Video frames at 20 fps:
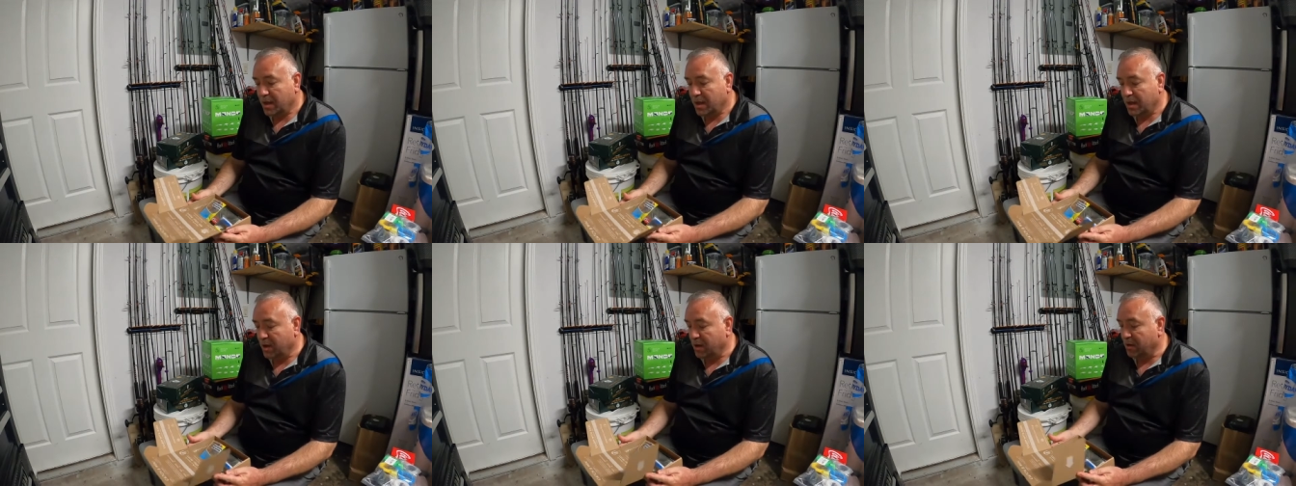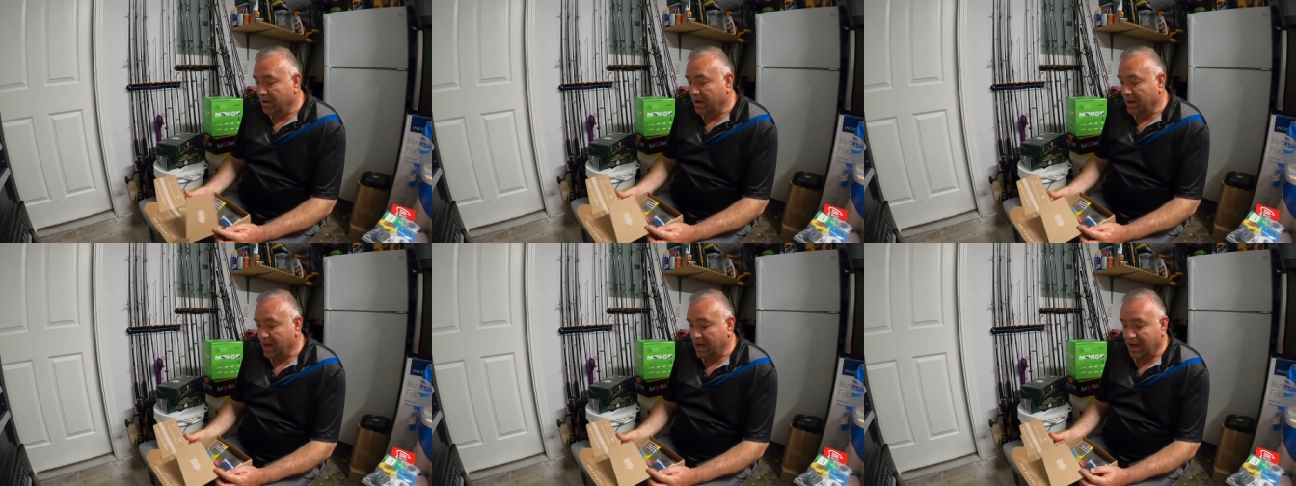You
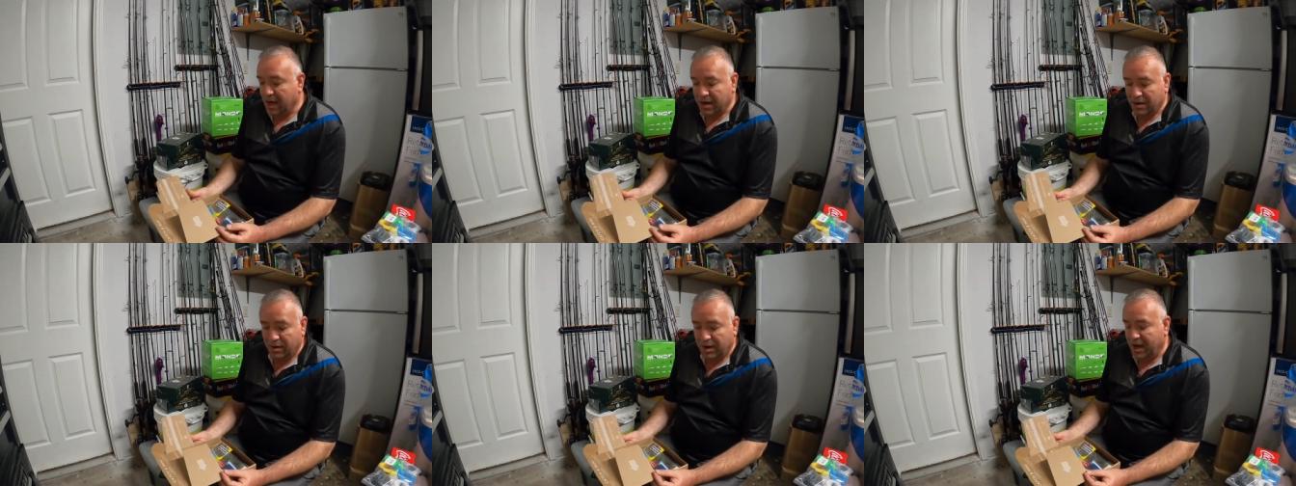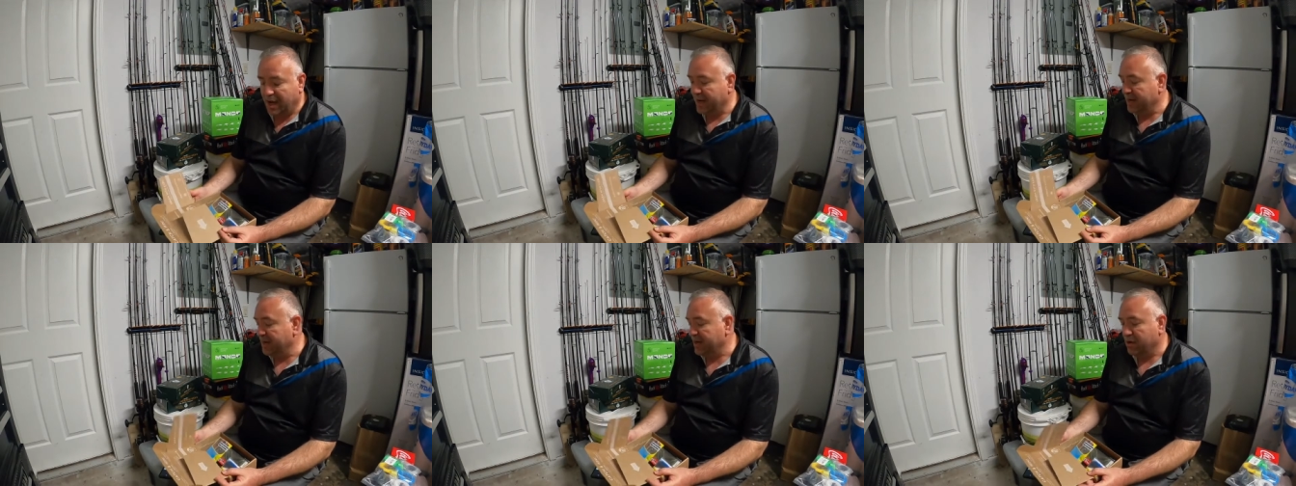know,
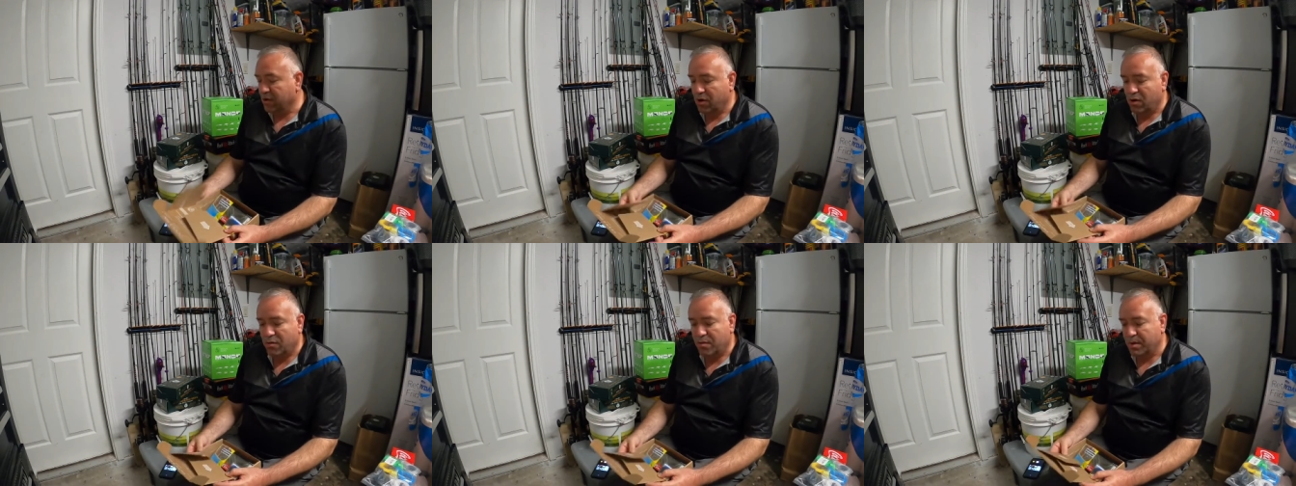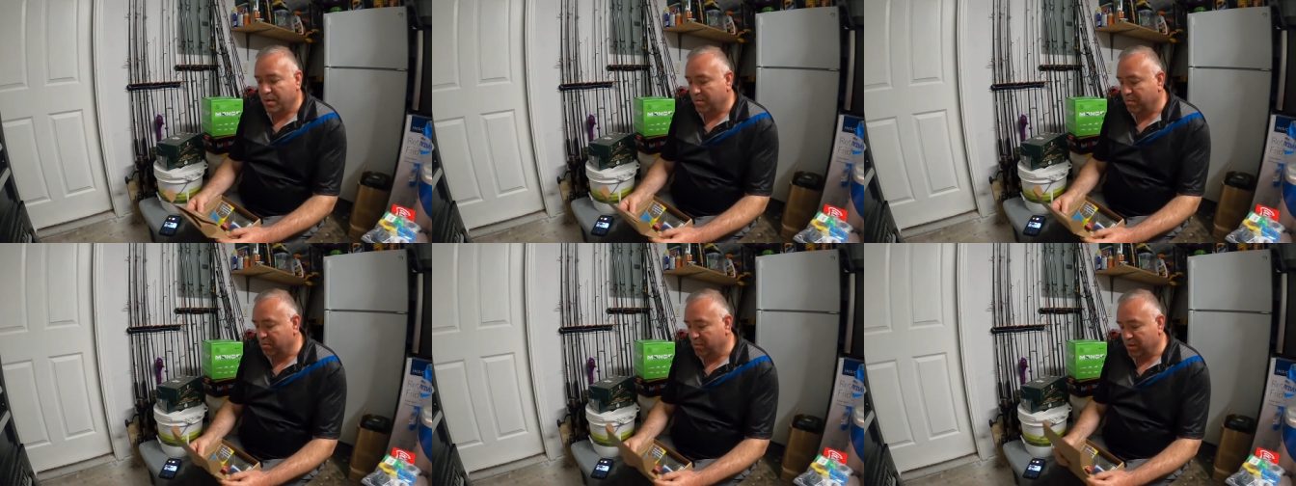I didn't go
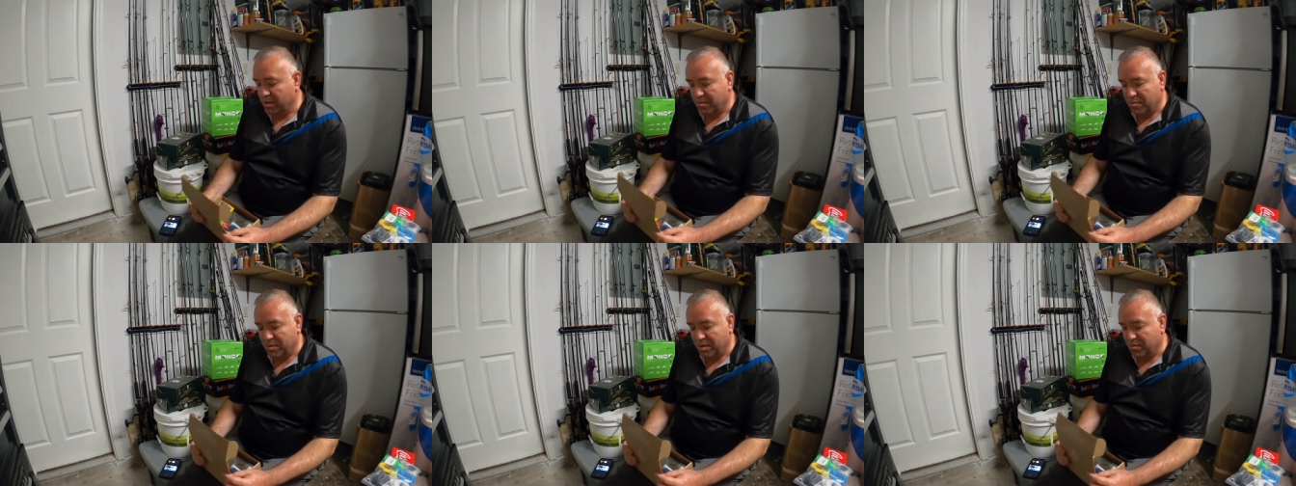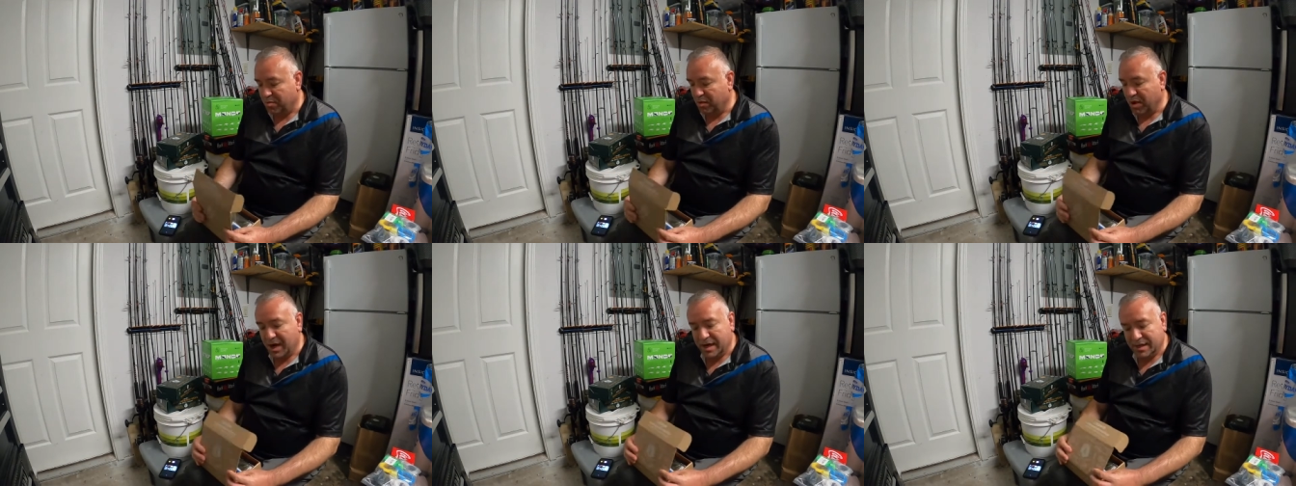over
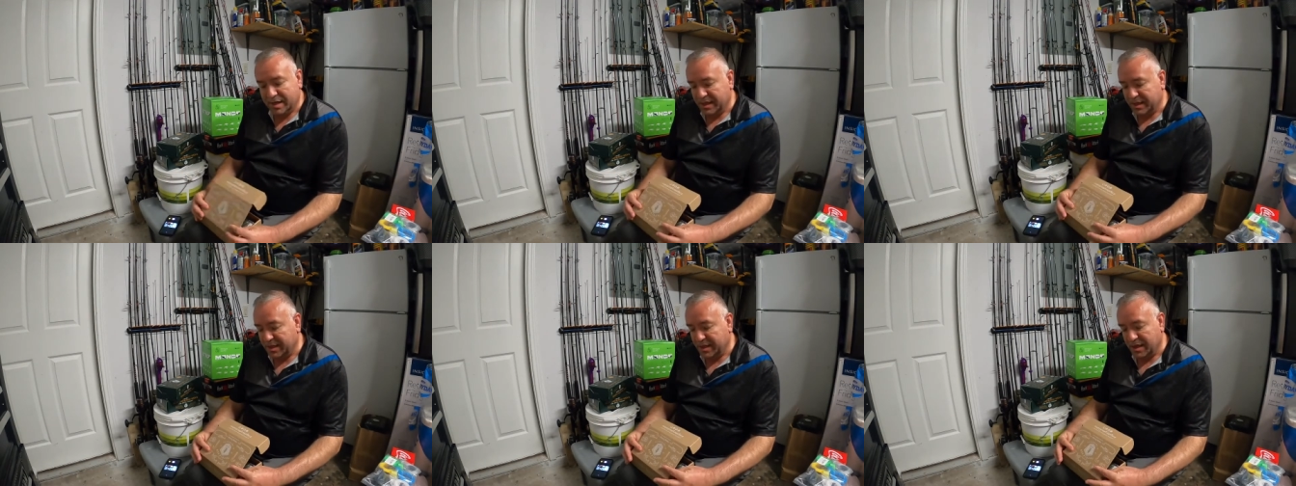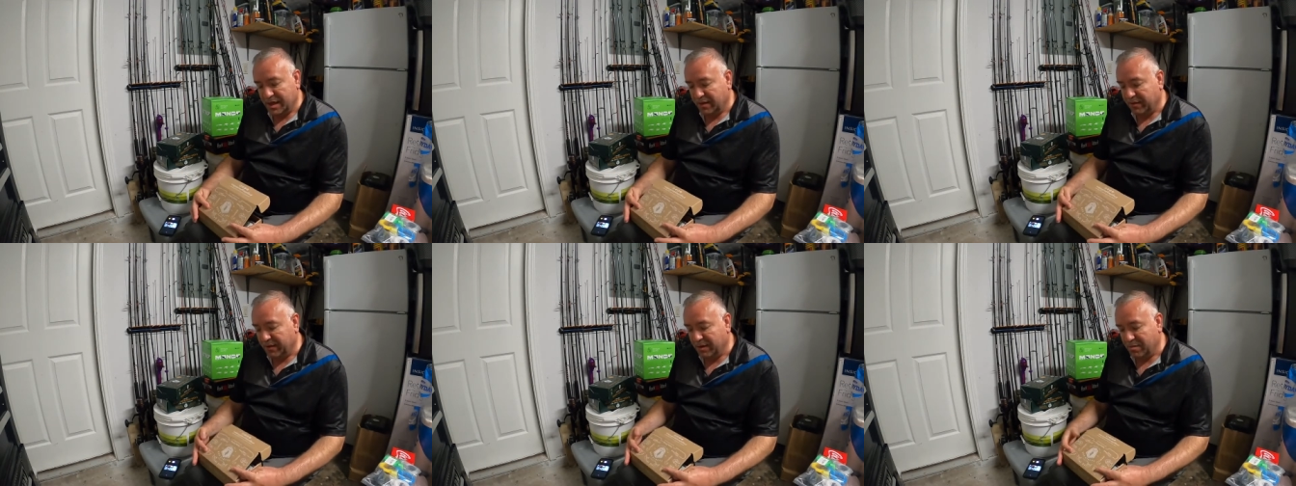the prices
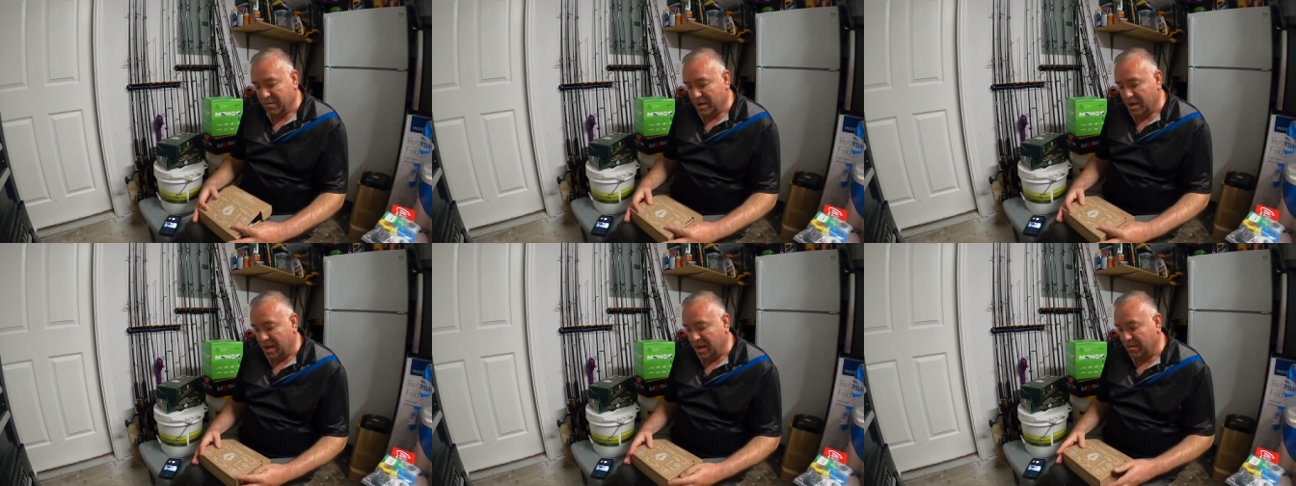of them.